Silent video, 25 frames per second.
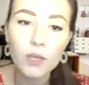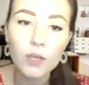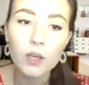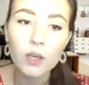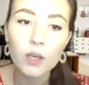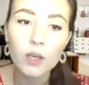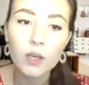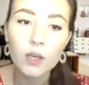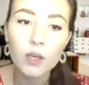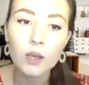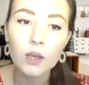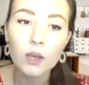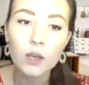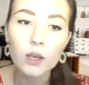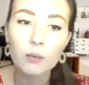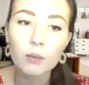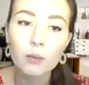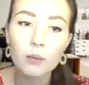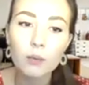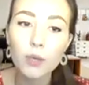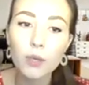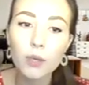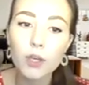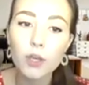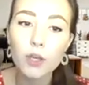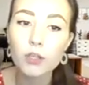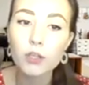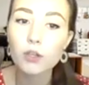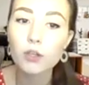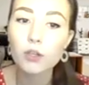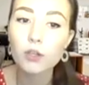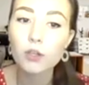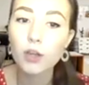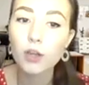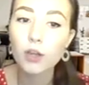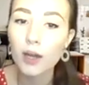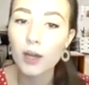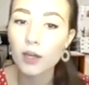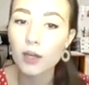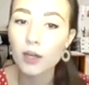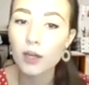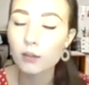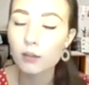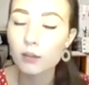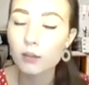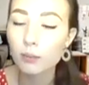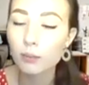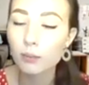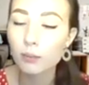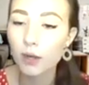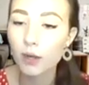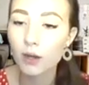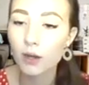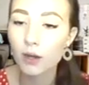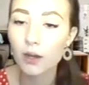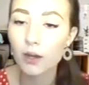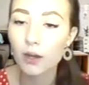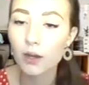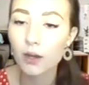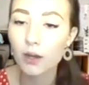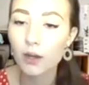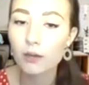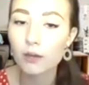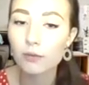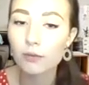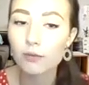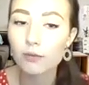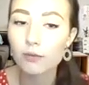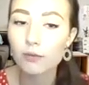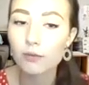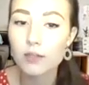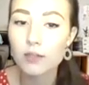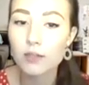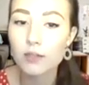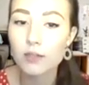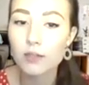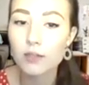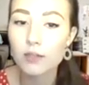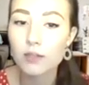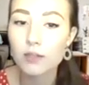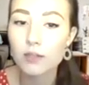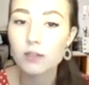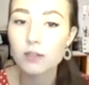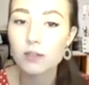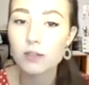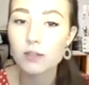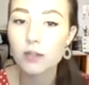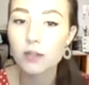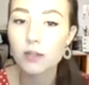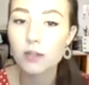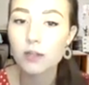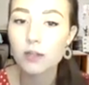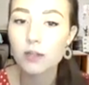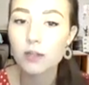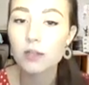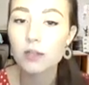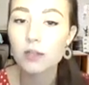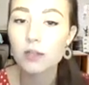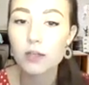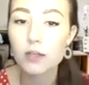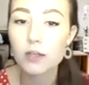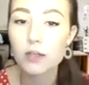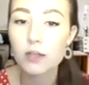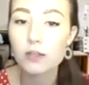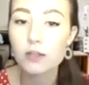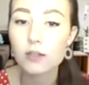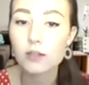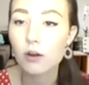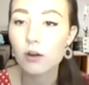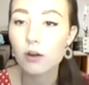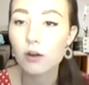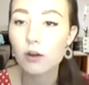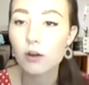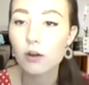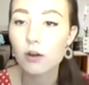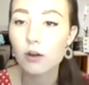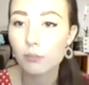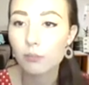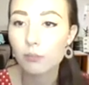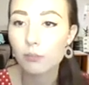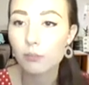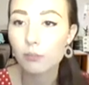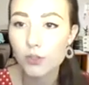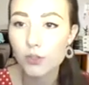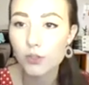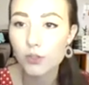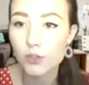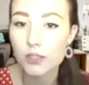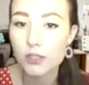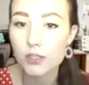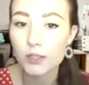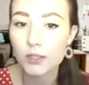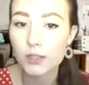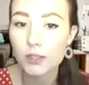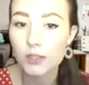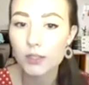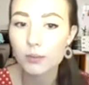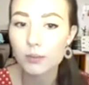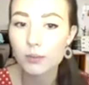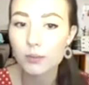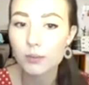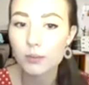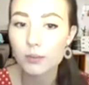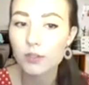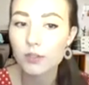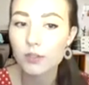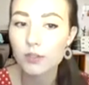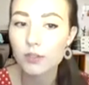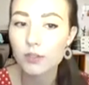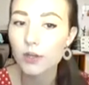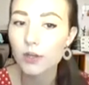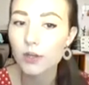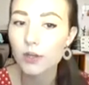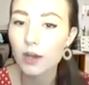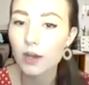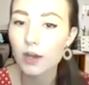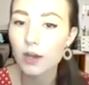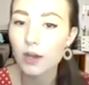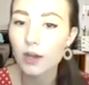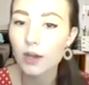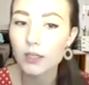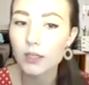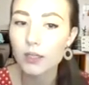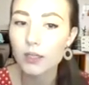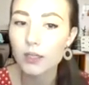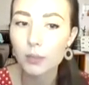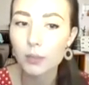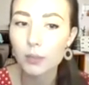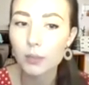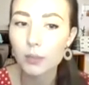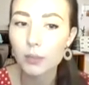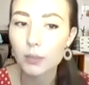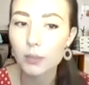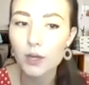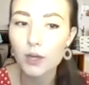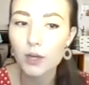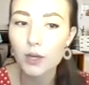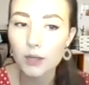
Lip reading: But you can apply for this until the end of March 2021. So you have a little bit of time,